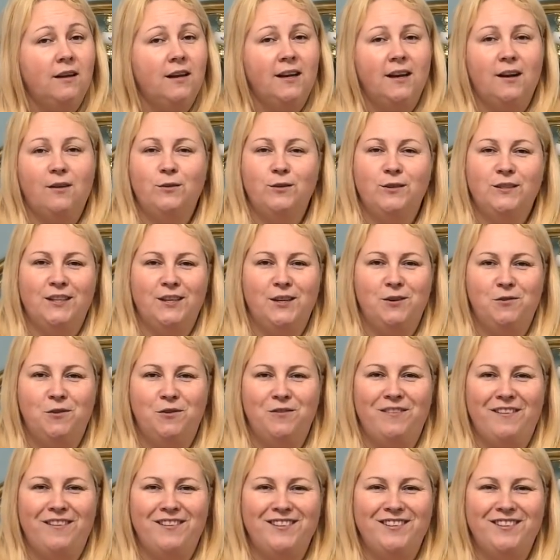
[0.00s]
and I will see you all
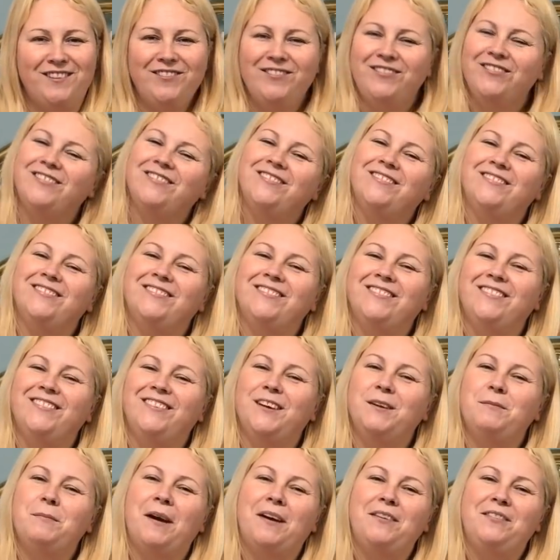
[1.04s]
very soon.
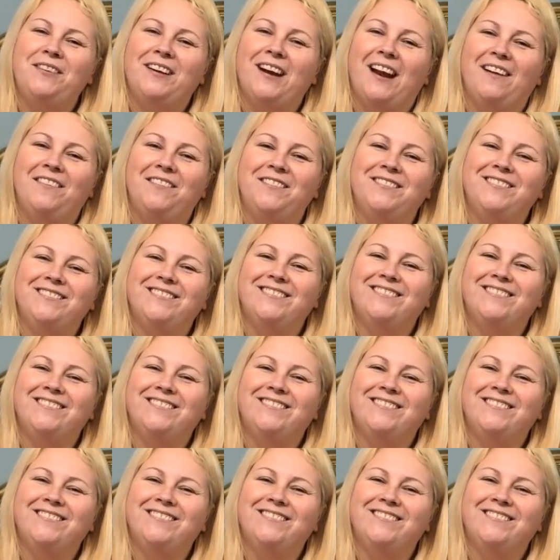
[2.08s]
Goodbye for now.